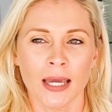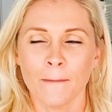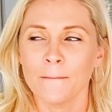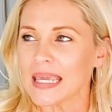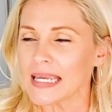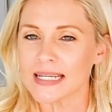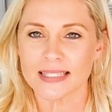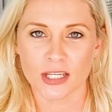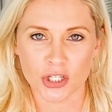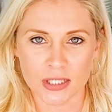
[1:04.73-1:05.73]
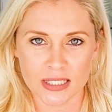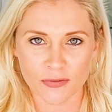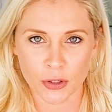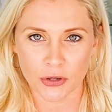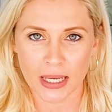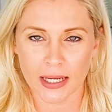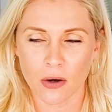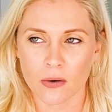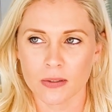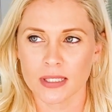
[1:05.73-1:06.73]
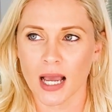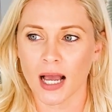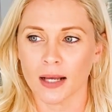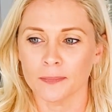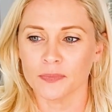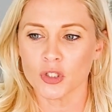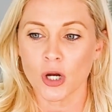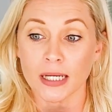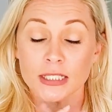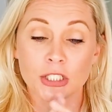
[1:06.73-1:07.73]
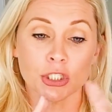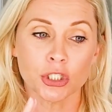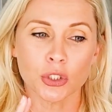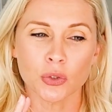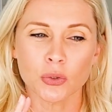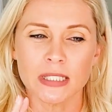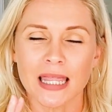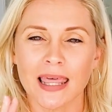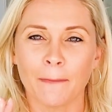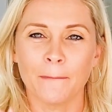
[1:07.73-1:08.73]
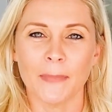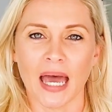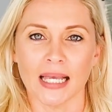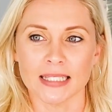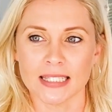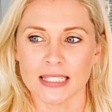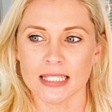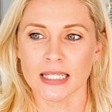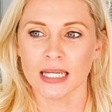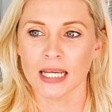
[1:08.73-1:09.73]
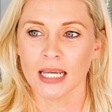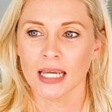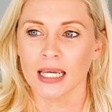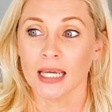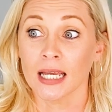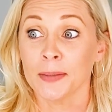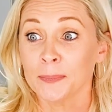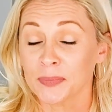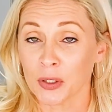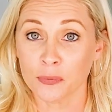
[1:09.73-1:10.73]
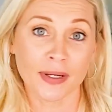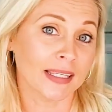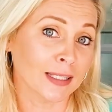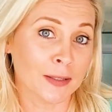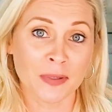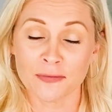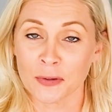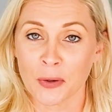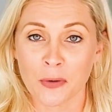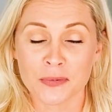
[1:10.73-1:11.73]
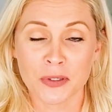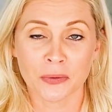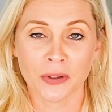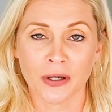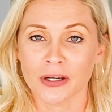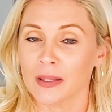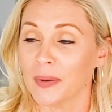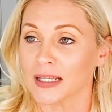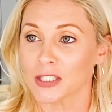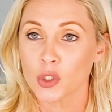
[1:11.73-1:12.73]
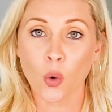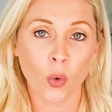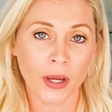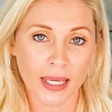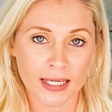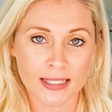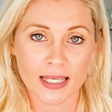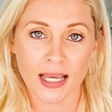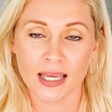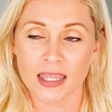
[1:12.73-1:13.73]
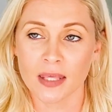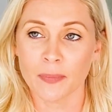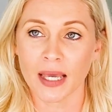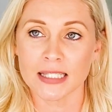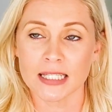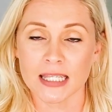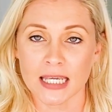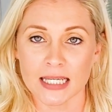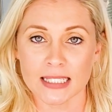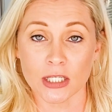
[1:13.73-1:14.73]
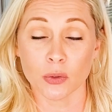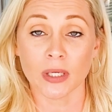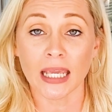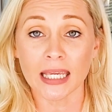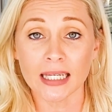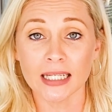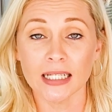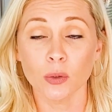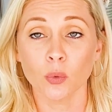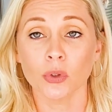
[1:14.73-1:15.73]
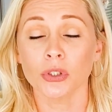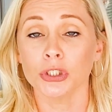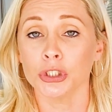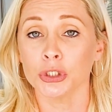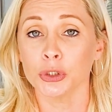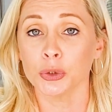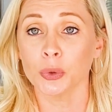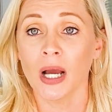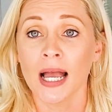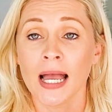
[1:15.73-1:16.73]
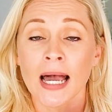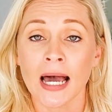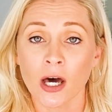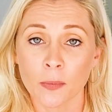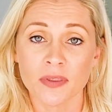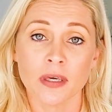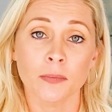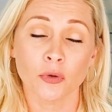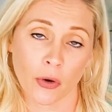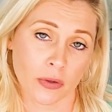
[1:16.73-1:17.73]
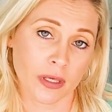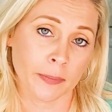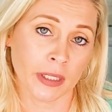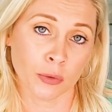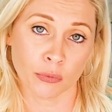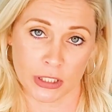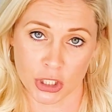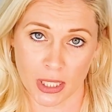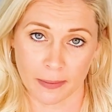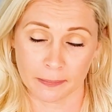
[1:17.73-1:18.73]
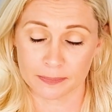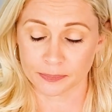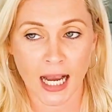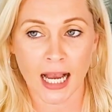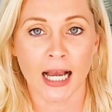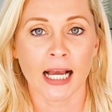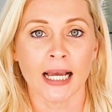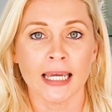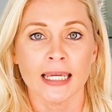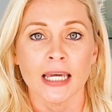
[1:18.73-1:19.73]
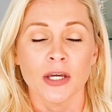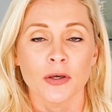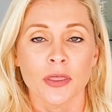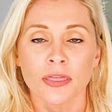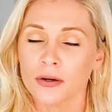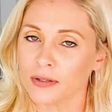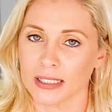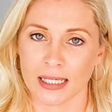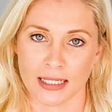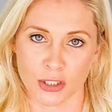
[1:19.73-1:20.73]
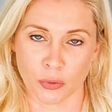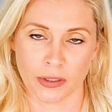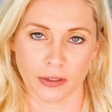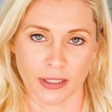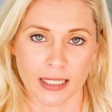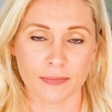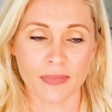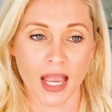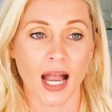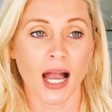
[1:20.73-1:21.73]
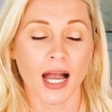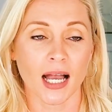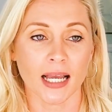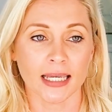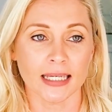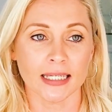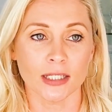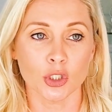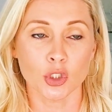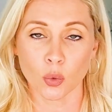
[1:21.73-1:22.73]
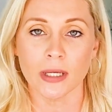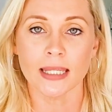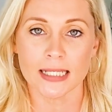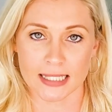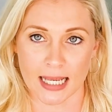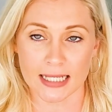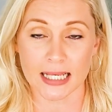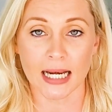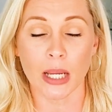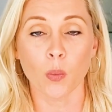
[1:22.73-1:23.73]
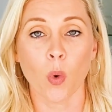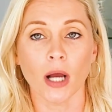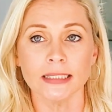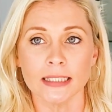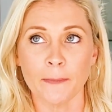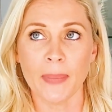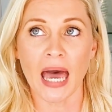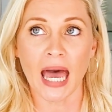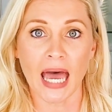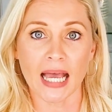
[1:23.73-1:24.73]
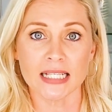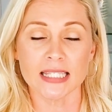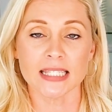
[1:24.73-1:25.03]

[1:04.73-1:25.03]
making decisions for your kiddos, trying to choose the best curriculum if you're a homeschooler, the best toys, the best things that you can in order to help them, grow them, enrich them. I thoroughly enjoy learning. I enjoy these things, and I want to pass